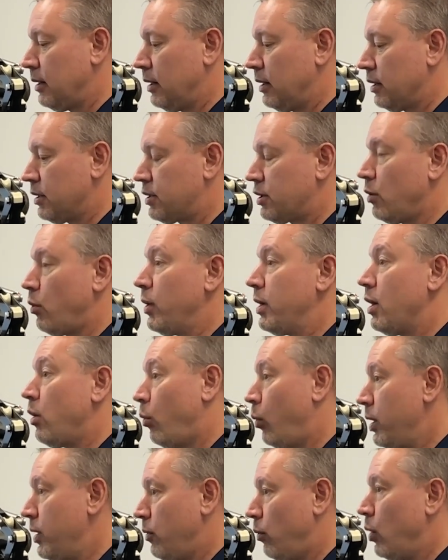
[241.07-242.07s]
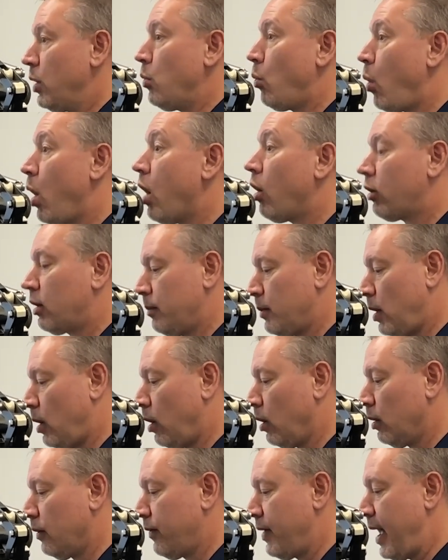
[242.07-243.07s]
So we welcome
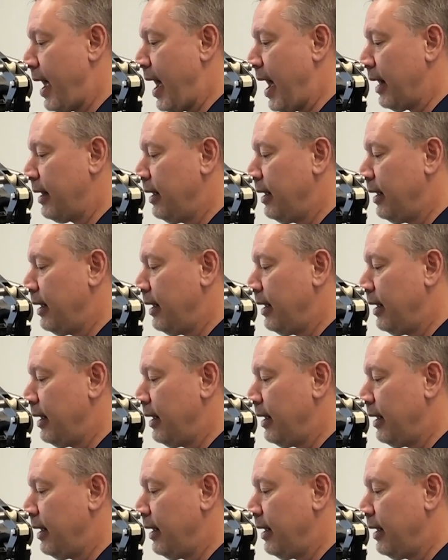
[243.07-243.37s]
all of that.